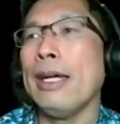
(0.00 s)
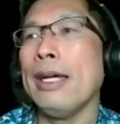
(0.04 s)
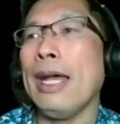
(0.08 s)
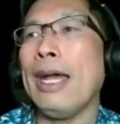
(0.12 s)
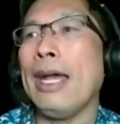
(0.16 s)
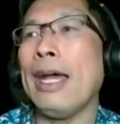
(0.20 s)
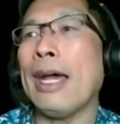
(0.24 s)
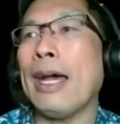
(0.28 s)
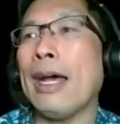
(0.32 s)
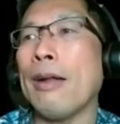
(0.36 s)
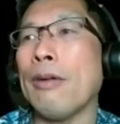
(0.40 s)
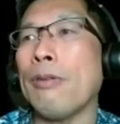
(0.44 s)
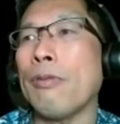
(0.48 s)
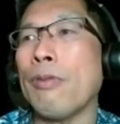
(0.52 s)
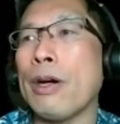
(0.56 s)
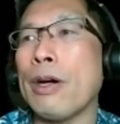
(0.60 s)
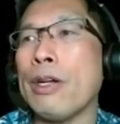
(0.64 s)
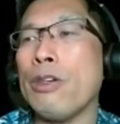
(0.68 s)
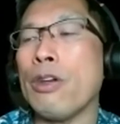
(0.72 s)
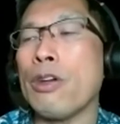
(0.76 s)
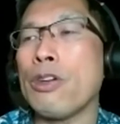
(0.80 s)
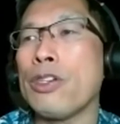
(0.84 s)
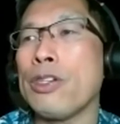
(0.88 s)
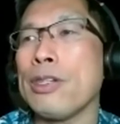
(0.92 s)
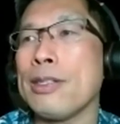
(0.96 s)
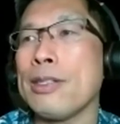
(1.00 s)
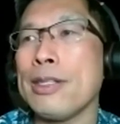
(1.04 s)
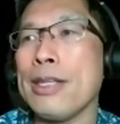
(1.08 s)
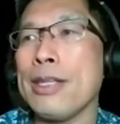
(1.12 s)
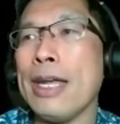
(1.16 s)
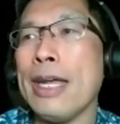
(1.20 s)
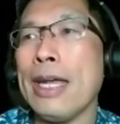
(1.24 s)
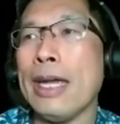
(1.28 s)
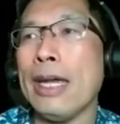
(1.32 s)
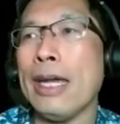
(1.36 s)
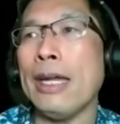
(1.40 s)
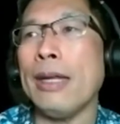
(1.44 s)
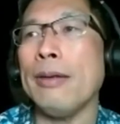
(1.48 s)
And what you're
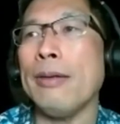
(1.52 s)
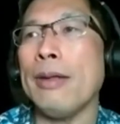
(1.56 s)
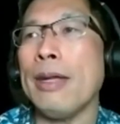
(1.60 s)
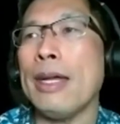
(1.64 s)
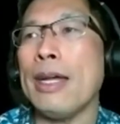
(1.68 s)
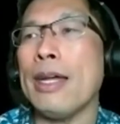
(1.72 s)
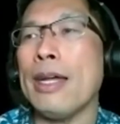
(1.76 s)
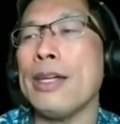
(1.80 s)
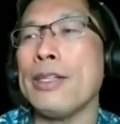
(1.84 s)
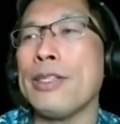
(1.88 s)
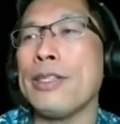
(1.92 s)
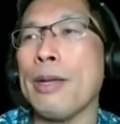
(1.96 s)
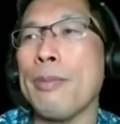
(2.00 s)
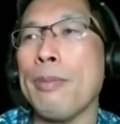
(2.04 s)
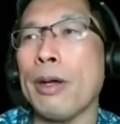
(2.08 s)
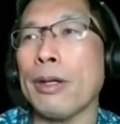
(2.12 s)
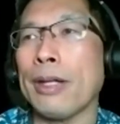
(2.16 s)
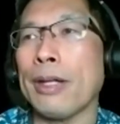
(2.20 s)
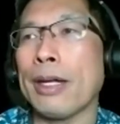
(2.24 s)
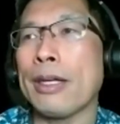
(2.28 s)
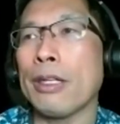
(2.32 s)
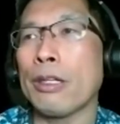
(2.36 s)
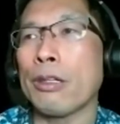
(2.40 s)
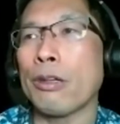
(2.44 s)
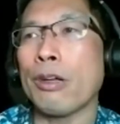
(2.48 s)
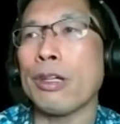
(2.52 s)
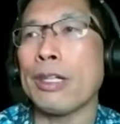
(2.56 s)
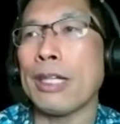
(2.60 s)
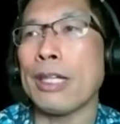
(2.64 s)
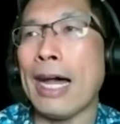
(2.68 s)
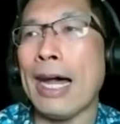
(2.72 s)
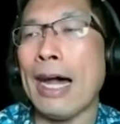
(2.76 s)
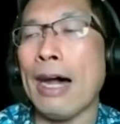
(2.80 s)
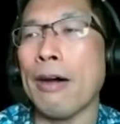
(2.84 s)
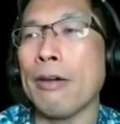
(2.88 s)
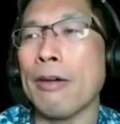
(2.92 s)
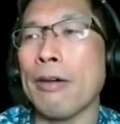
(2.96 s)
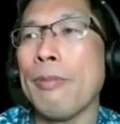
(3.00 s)
seeing is a molecular
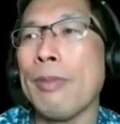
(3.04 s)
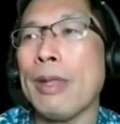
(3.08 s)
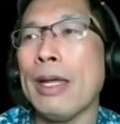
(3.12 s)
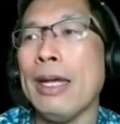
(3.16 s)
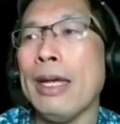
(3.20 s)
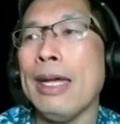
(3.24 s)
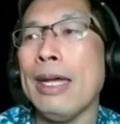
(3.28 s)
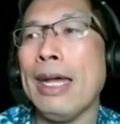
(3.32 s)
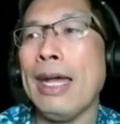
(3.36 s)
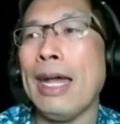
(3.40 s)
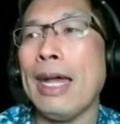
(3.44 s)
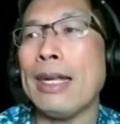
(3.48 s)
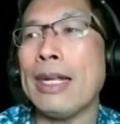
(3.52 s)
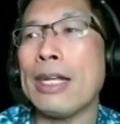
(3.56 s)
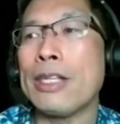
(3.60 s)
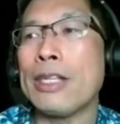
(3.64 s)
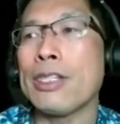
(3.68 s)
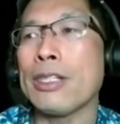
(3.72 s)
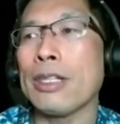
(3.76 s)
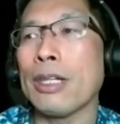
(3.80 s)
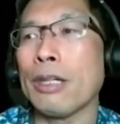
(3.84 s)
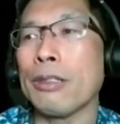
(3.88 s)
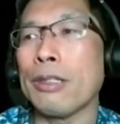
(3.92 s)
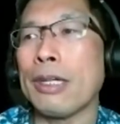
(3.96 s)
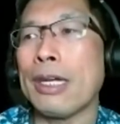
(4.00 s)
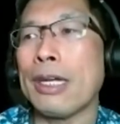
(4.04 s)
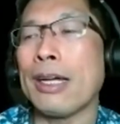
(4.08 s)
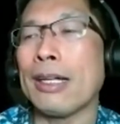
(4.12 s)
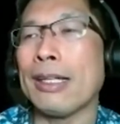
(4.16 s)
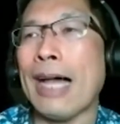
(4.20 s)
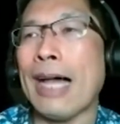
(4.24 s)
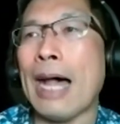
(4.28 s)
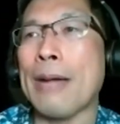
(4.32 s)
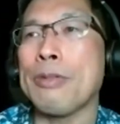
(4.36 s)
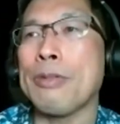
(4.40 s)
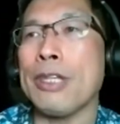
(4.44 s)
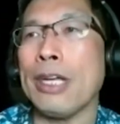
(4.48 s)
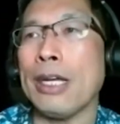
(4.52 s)
cloud and it's slowly
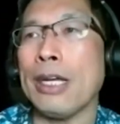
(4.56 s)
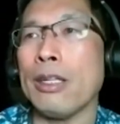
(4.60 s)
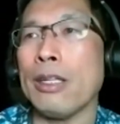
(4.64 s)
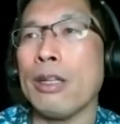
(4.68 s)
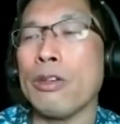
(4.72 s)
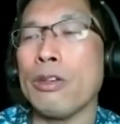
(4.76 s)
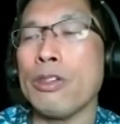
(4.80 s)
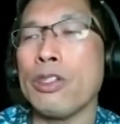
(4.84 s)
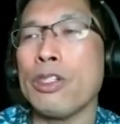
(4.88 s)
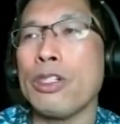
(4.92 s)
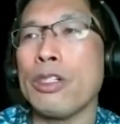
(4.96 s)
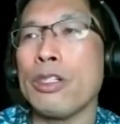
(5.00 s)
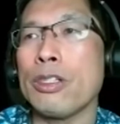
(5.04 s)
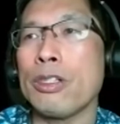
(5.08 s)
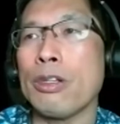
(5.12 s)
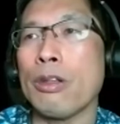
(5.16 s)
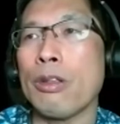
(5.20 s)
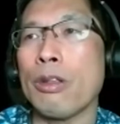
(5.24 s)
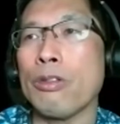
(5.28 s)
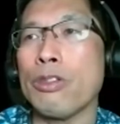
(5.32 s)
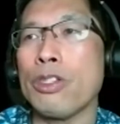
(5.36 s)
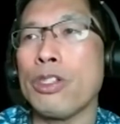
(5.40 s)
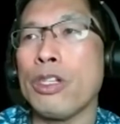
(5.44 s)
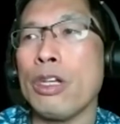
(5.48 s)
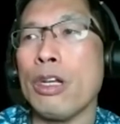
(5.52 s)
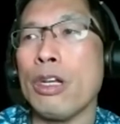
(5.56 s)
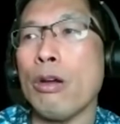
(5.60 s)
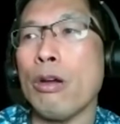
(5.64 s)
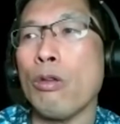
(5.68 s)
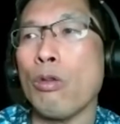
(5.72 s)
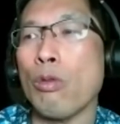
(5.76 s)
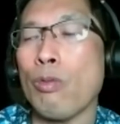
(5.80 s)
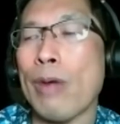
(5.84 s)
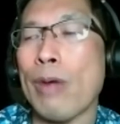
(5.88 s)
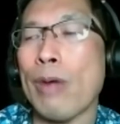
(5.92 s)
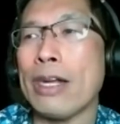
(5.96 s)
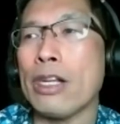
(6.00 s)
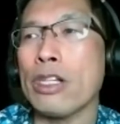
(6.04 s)
collapsing. Those, so those two
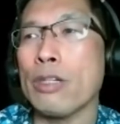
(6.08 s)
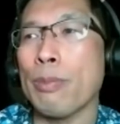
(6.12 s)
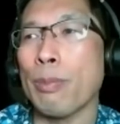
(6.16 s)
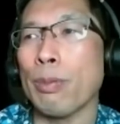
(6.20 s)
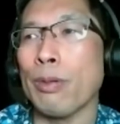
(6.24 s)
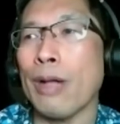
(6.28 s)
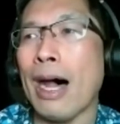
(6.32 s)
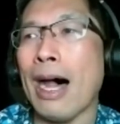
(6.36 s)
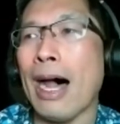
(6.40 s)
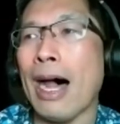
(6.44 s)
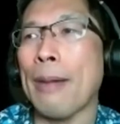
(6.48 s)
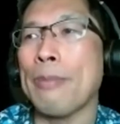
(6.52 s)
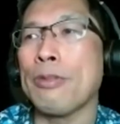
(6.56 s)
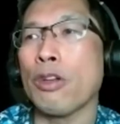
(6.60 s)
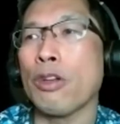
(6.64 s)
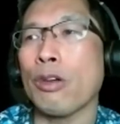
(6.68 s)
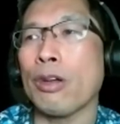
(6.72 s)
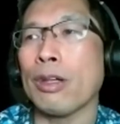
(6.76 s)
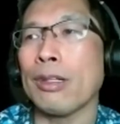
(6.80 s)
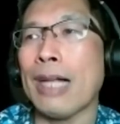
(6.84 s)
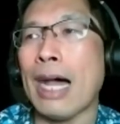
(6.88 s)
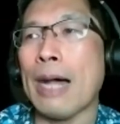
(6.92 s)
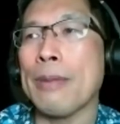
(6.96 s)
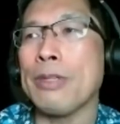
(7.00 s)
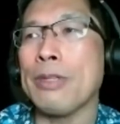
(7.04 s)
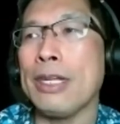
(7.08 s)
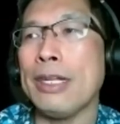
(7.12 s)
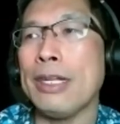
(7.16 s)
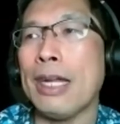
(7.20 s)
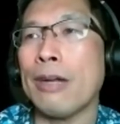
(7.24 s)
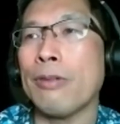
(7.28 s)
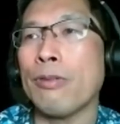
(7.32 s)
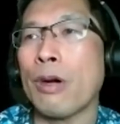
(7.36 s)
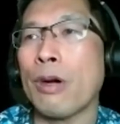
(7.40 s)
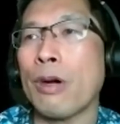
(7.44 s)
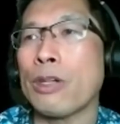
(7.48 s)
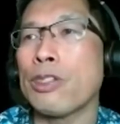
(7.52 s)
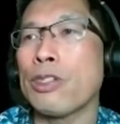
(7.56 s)
reddish blobs are collapsing
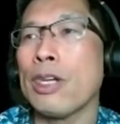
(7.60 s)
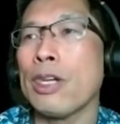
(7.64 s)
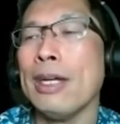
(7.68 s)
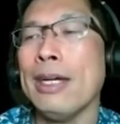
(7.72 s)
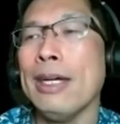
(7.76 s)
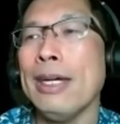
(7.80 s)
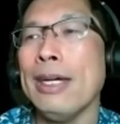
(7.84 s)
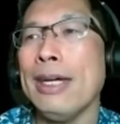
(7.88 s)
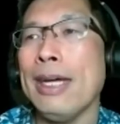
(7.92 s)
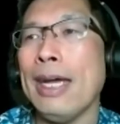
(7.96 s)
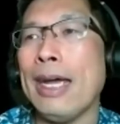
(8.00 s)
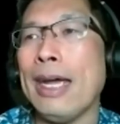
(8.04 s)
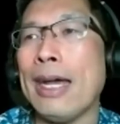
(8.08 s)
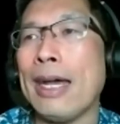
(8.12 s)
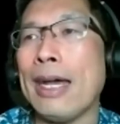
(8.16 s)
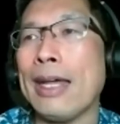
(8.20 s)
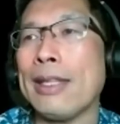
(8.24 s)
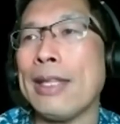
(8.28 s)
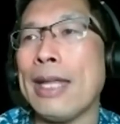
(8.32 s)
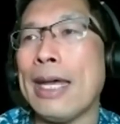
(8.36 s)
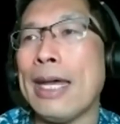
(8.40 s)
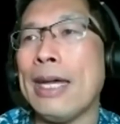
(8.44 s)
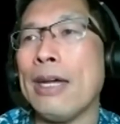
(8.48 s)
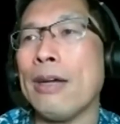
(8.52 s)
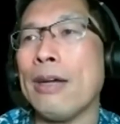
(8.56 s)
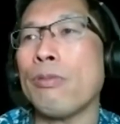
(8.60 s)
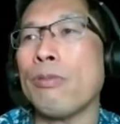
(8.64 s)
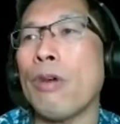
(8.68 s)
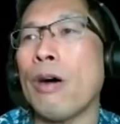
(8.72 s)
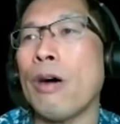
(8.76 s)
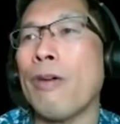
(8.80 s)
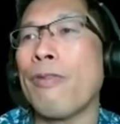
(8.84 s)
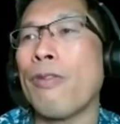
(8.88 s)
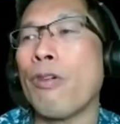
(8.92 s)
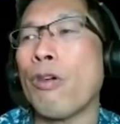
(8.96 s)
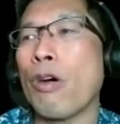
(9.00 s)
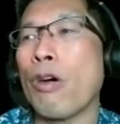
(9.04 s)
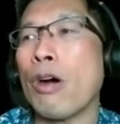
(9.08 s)
inwards and they will
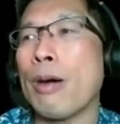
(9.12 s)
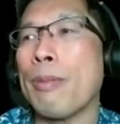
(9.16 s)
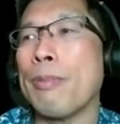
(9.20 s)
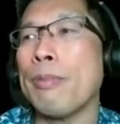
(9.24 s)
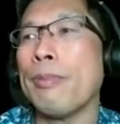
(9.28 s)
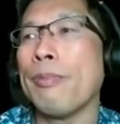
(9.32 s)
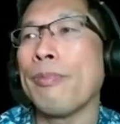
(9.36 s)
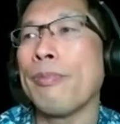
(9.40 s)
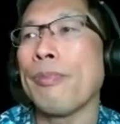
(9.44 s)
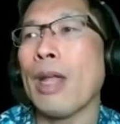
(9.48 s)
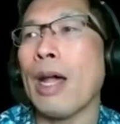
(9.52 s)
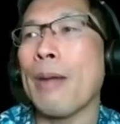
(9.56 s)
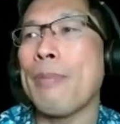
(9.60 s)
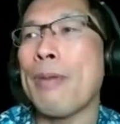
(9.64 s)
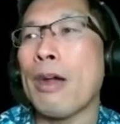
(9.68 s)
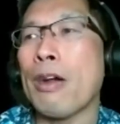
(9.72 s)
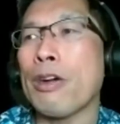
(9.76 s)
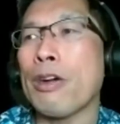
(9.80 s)
form a pair of